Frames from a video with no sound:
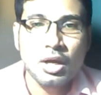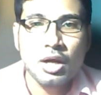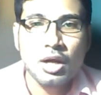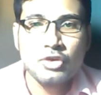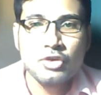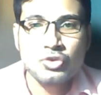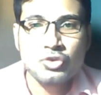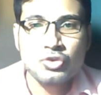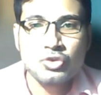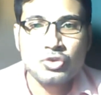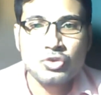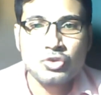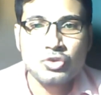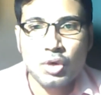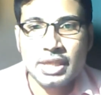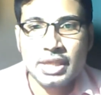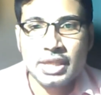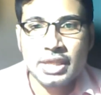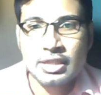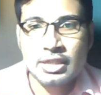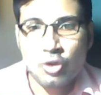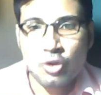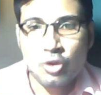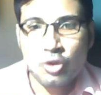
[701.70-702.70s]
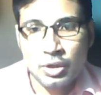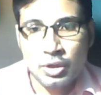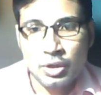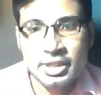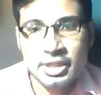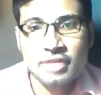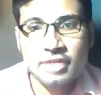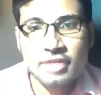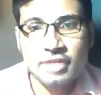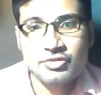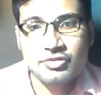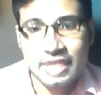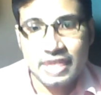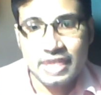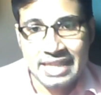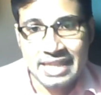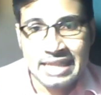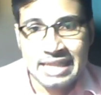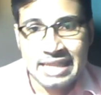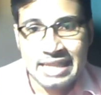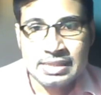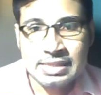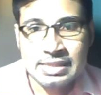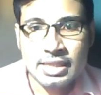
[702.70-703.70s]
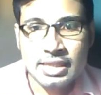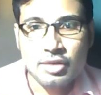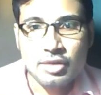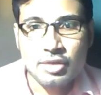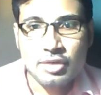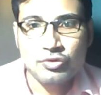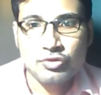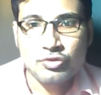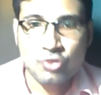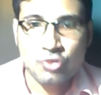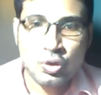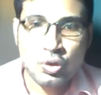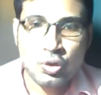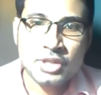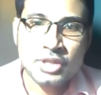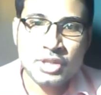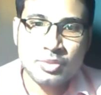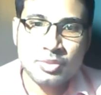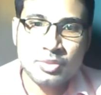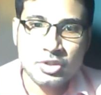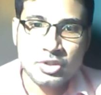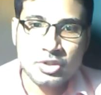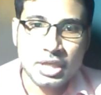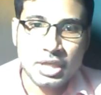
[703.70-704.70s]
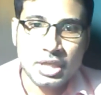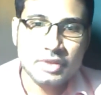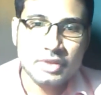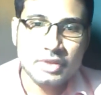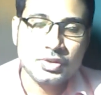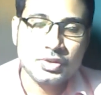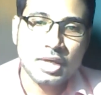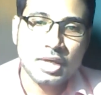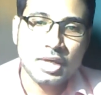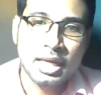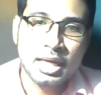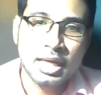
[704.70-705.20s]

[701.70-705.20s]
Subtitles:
So the alternative financing for his projects,